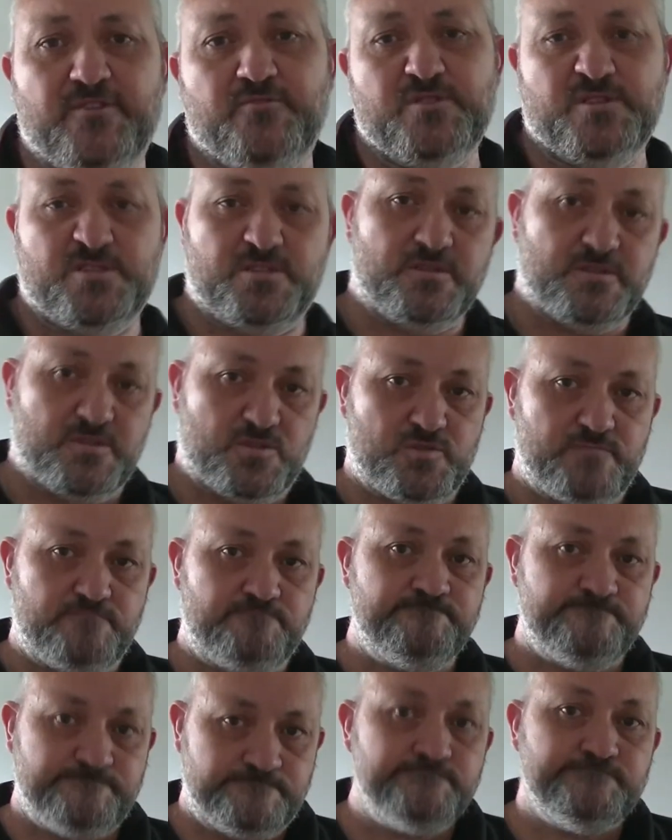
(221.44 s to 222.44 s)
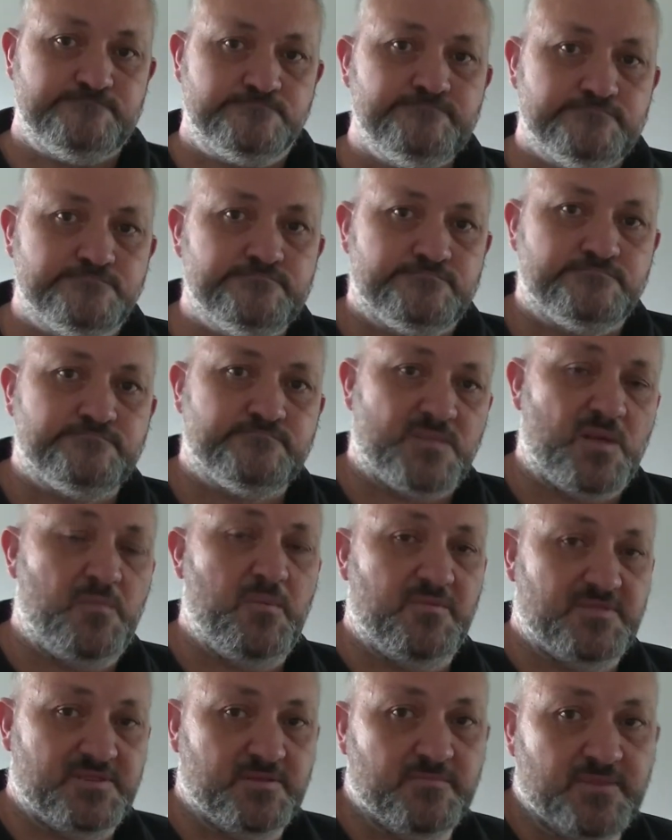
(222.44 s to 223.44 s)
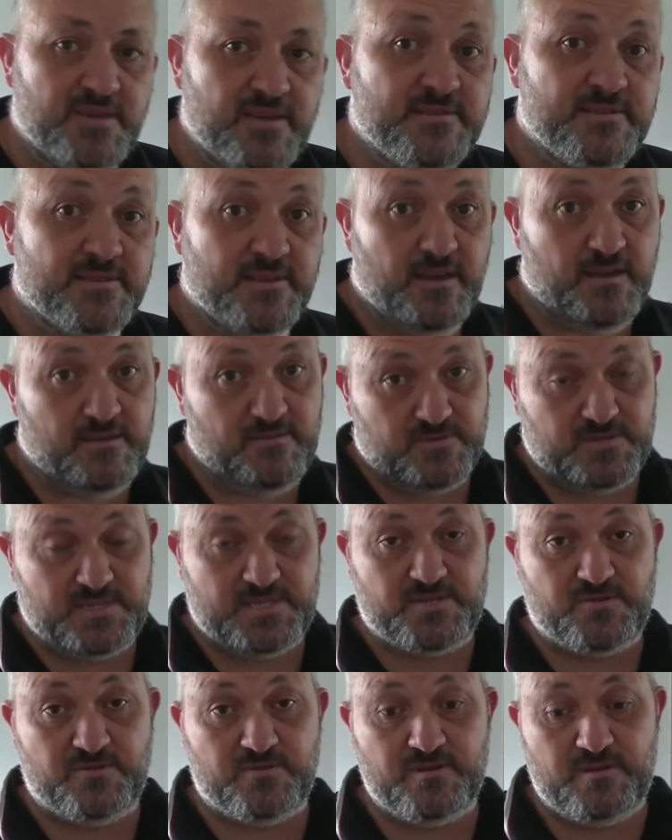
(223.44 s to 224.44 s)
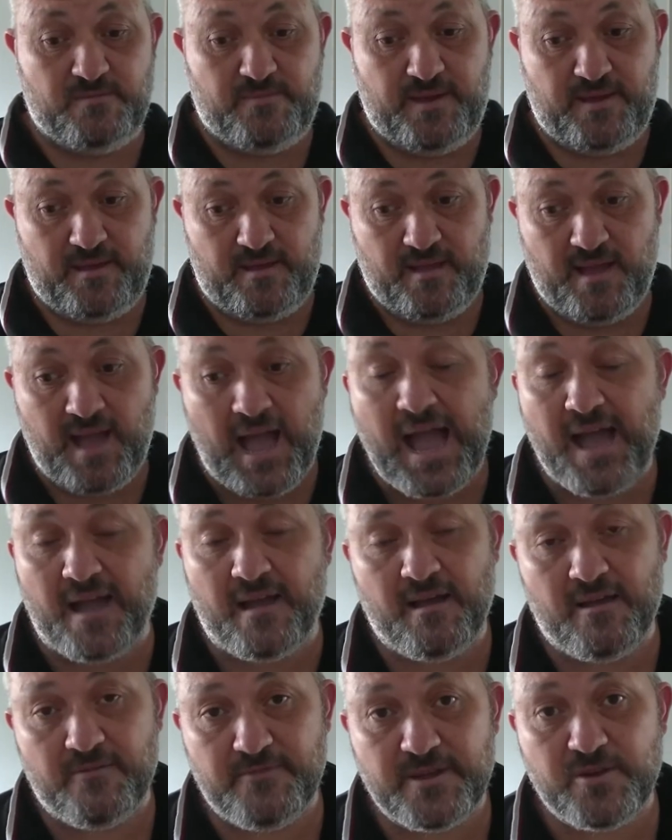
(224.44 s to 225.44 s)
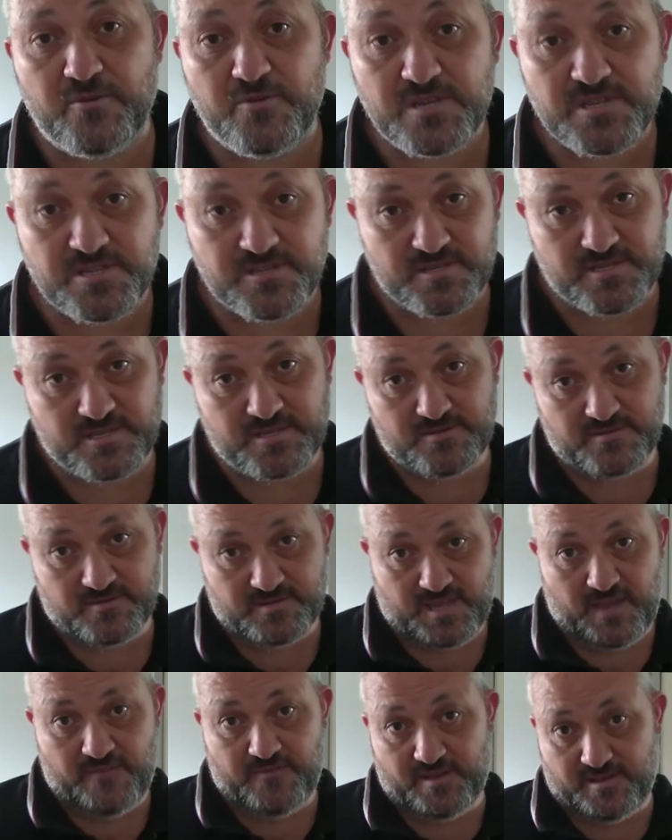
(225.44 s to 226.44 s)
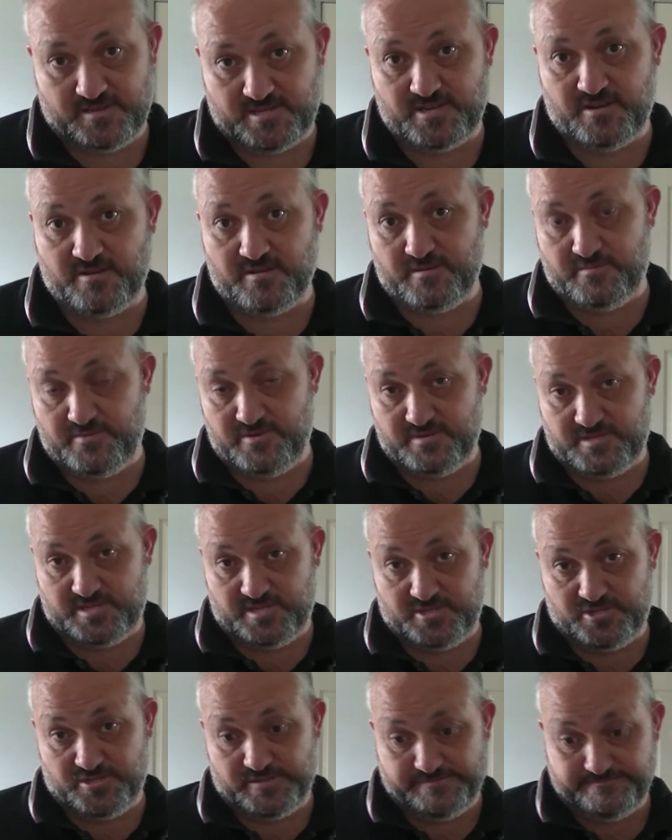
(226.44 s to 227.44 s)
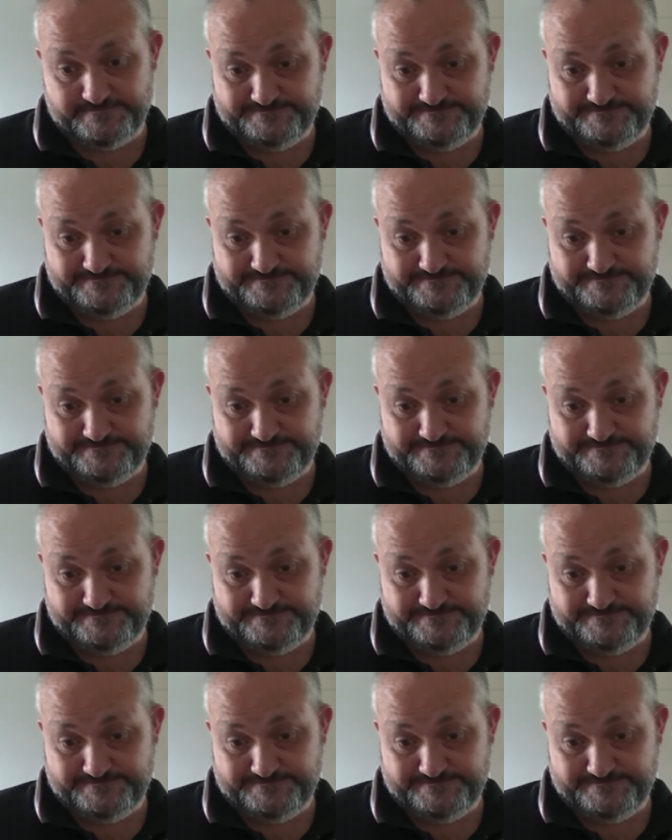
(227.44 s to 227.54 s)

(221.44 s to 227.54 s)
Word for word: Krishnas. I remember some years ago there was a story about Hare Krishna schools having a child abuse issue.